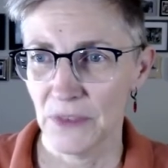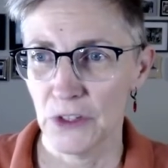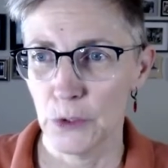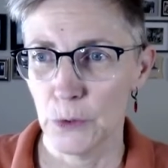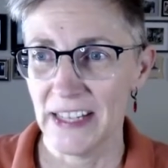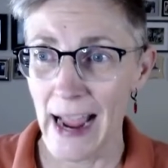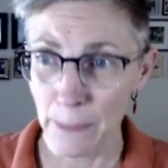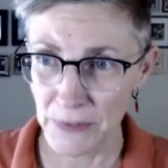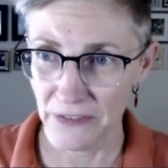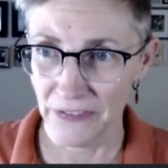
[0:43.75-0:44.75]
to
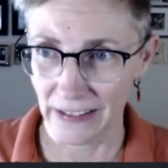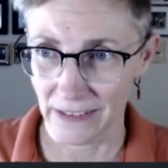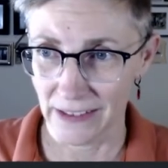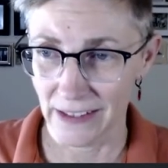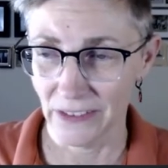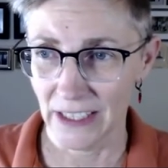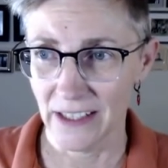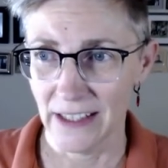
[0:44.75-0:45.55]
adapt effectively to the